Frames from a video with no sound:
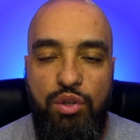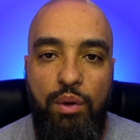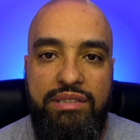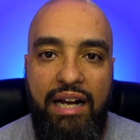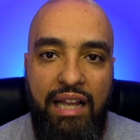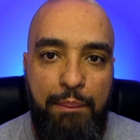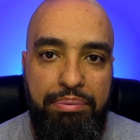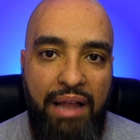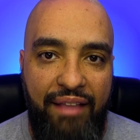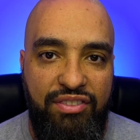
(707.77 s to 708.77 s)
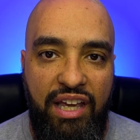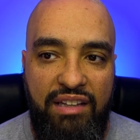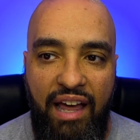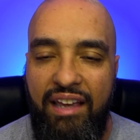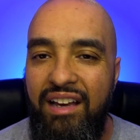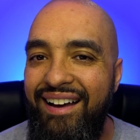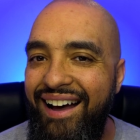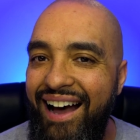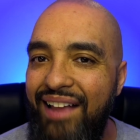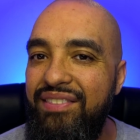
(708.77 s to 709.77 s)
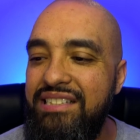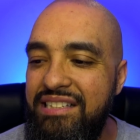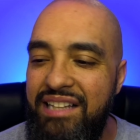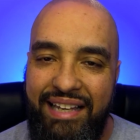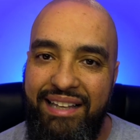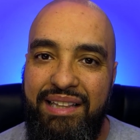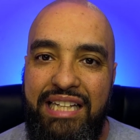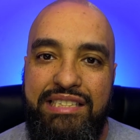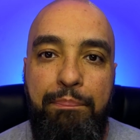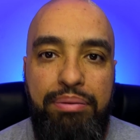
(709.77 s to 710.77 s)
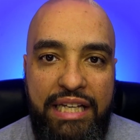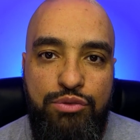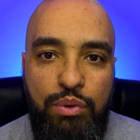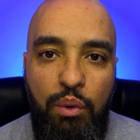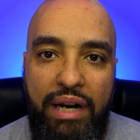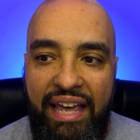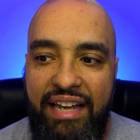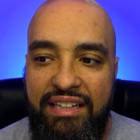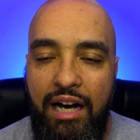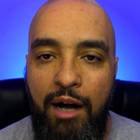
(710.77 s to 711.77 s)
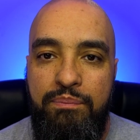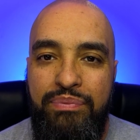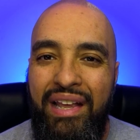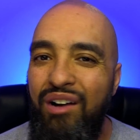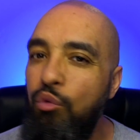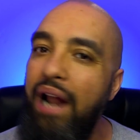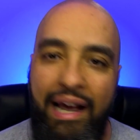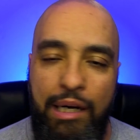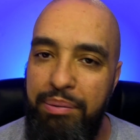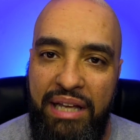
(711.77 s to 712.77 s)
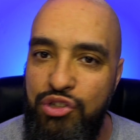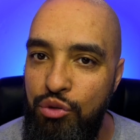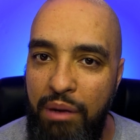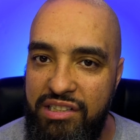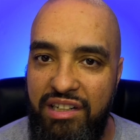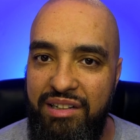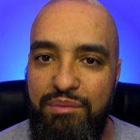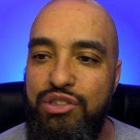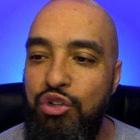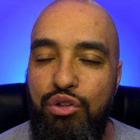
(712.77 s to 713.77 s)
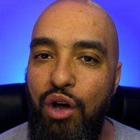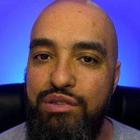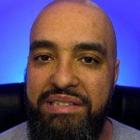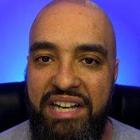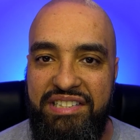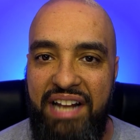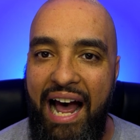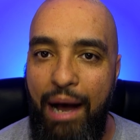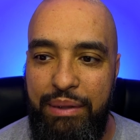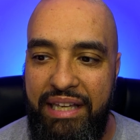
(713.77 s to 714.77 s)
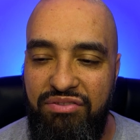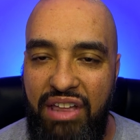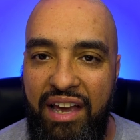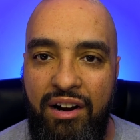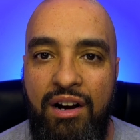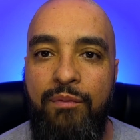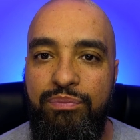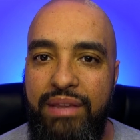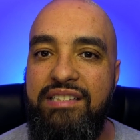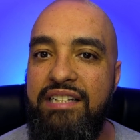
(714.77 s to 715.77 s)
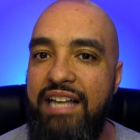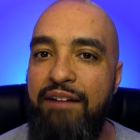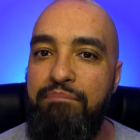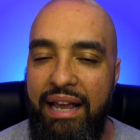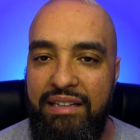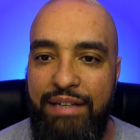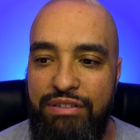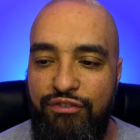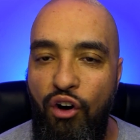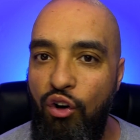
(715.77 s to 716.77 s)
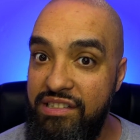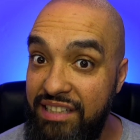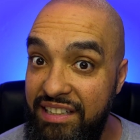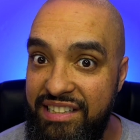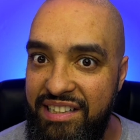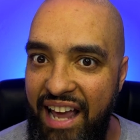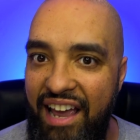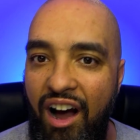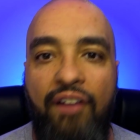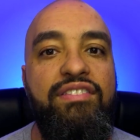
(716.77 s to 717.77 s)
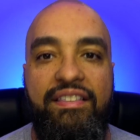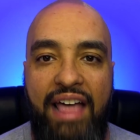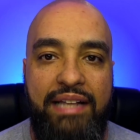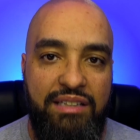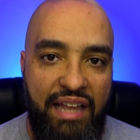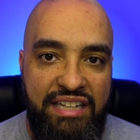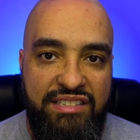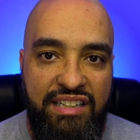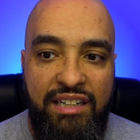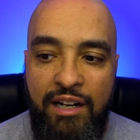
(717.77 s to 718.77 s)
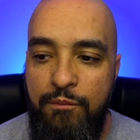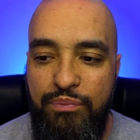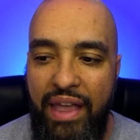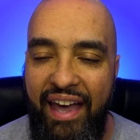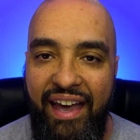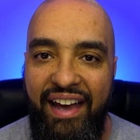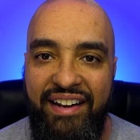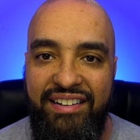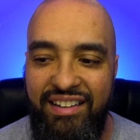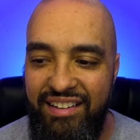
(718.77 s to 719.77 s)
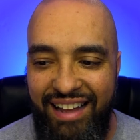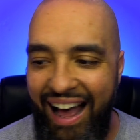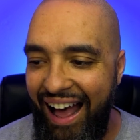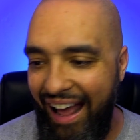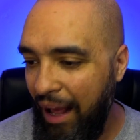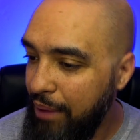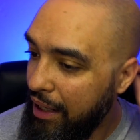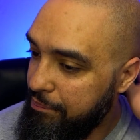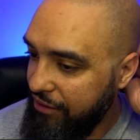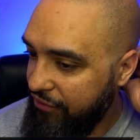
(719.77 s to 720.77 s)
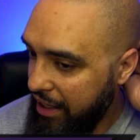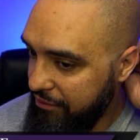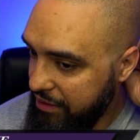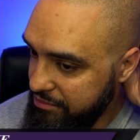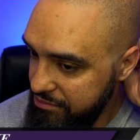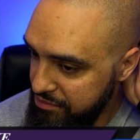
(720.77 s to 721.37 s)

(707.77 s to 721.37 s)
So it's kind of like a plot thing. Like, uh, this is the this is the place we want to end up. We're not gonna pay too much too close attention to how we get there. Let's just have Mike leave his phone because he needs a day off. Like that's lazy, and I, I'm not a big fan of it.